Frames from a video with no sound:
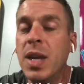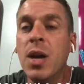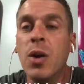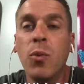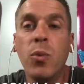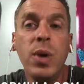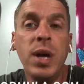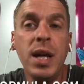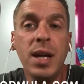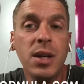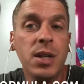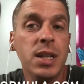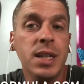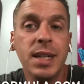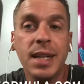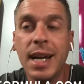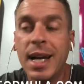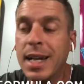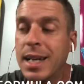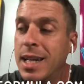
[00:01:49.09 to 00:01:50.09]
We could
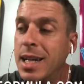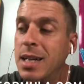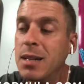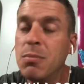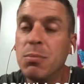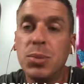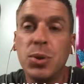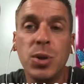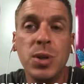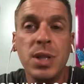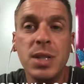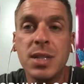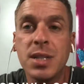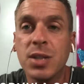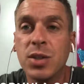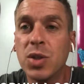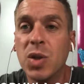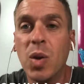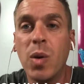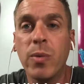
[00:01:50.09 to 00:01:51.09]
not get employees to
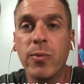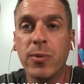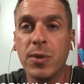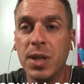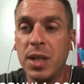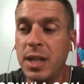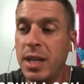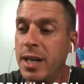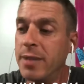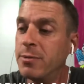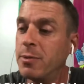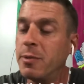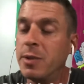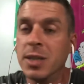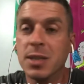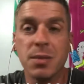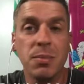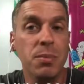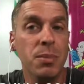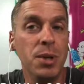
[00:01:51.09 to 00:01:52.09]
show up for the life of
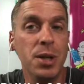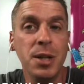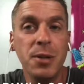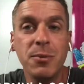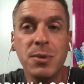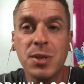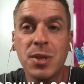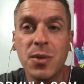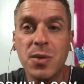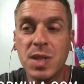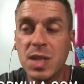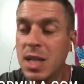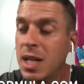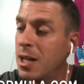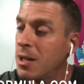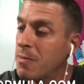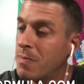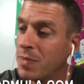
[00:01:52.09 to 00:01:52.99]
us. Money was always there.